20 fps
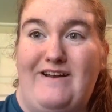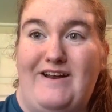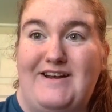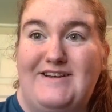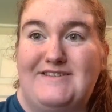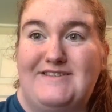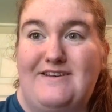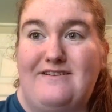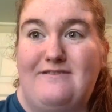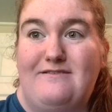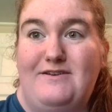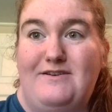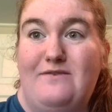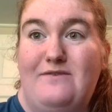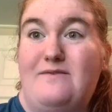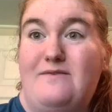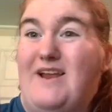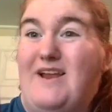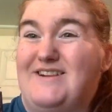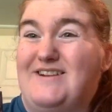So you don't
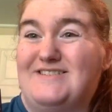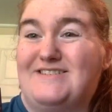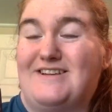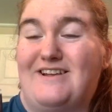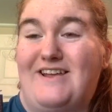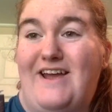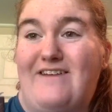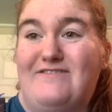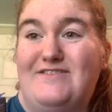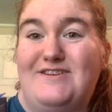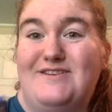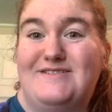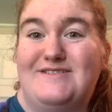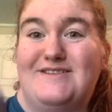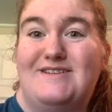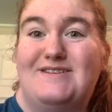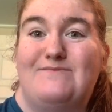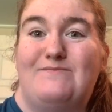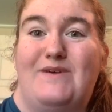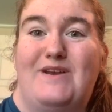necessarily have to use this,
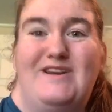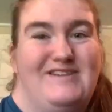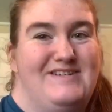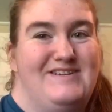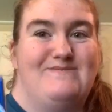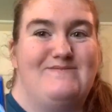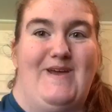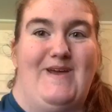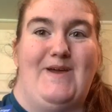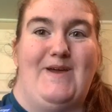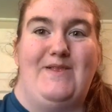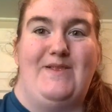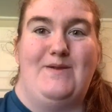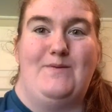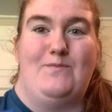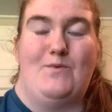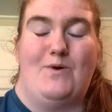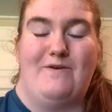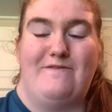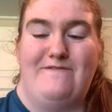but it does make it a little
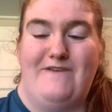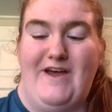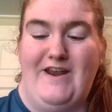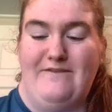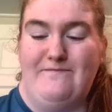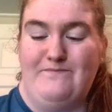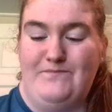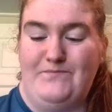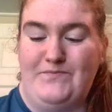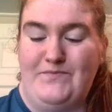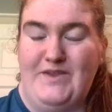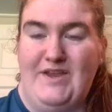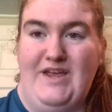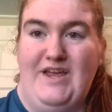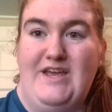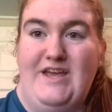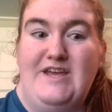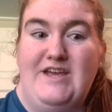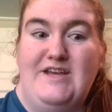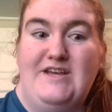more fun.
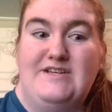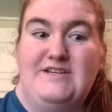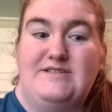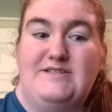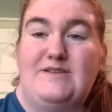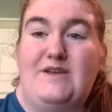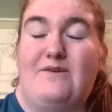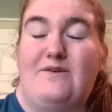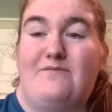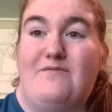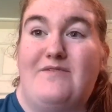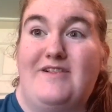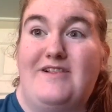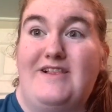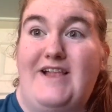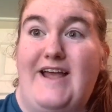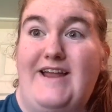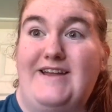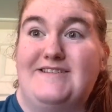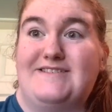So
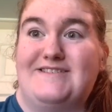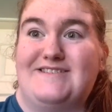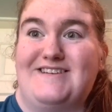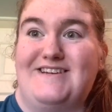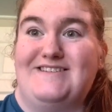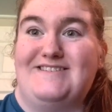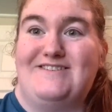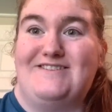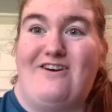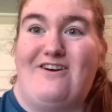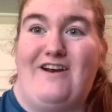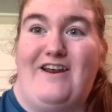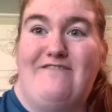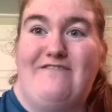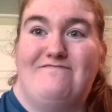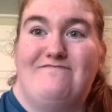let's get started.